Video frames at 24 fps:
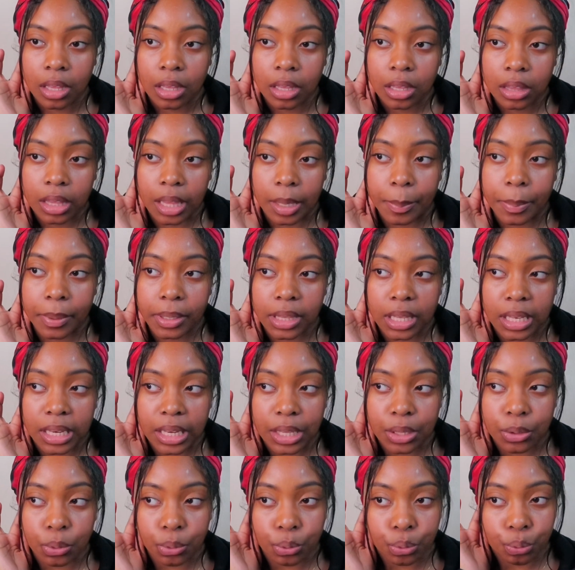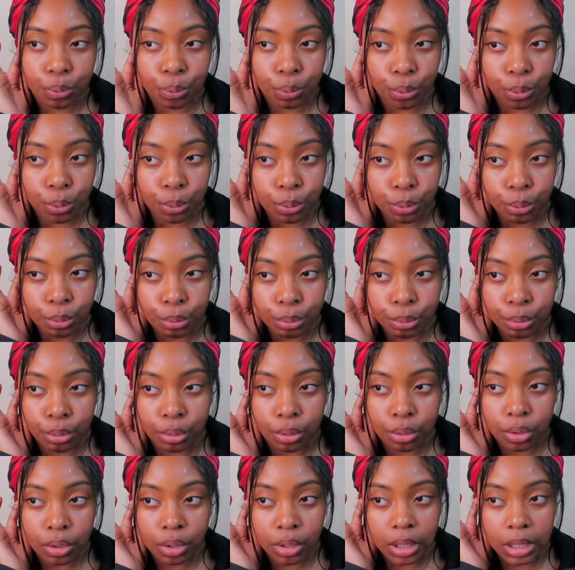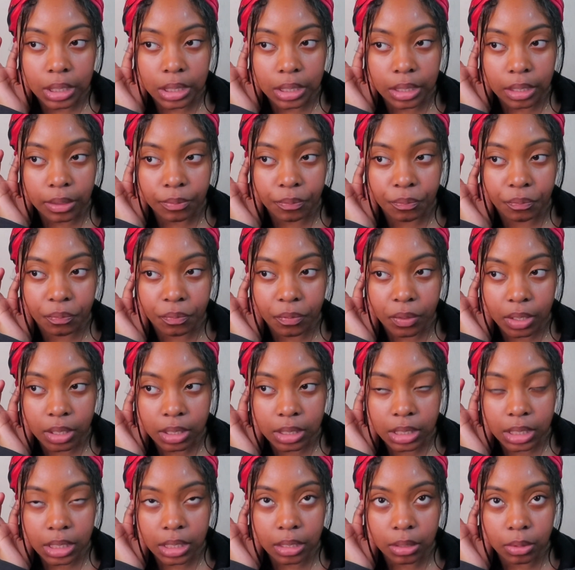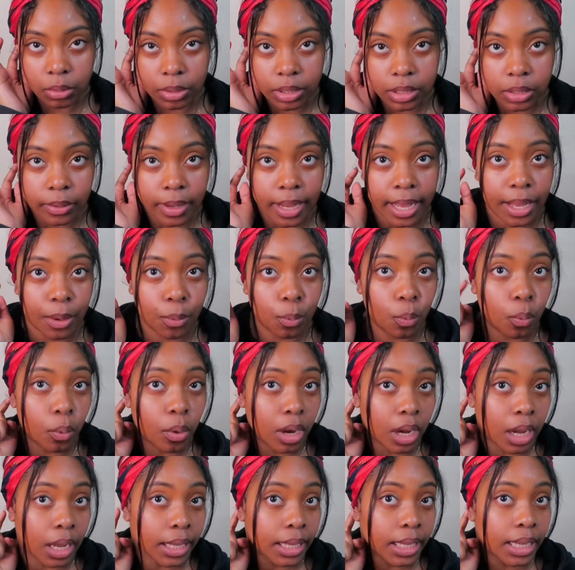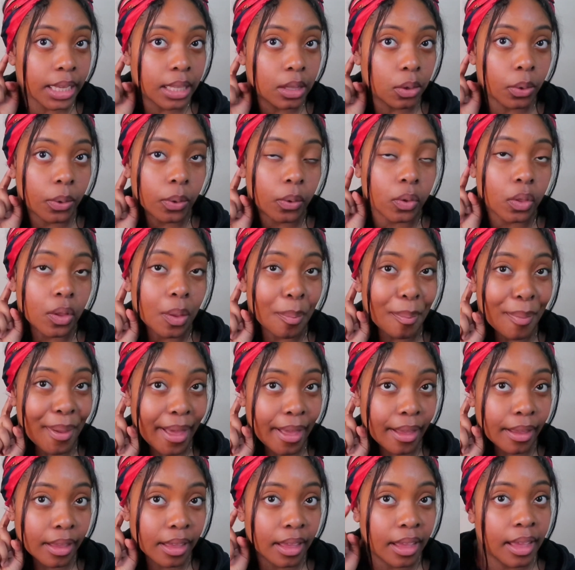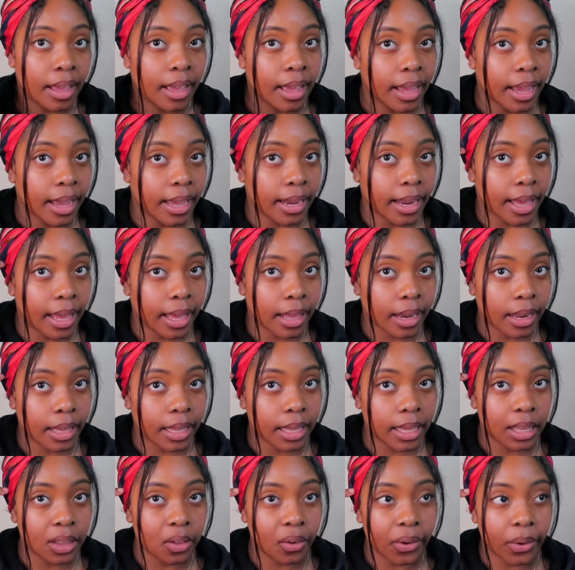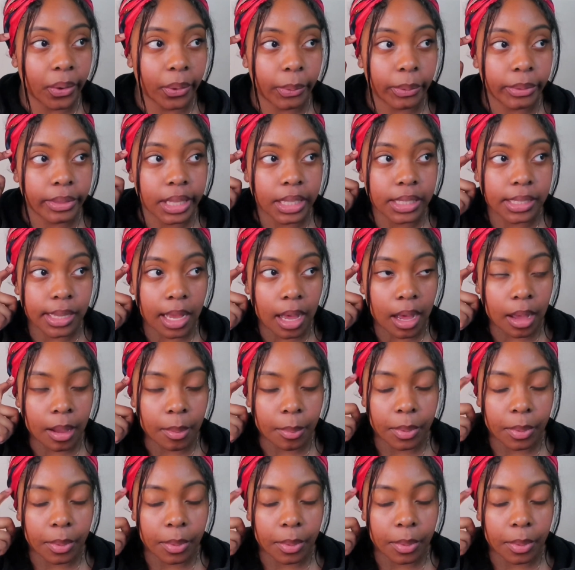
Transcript: they put the needle through the first keloid. So I had a keloid on the back and I had a keloid on the top.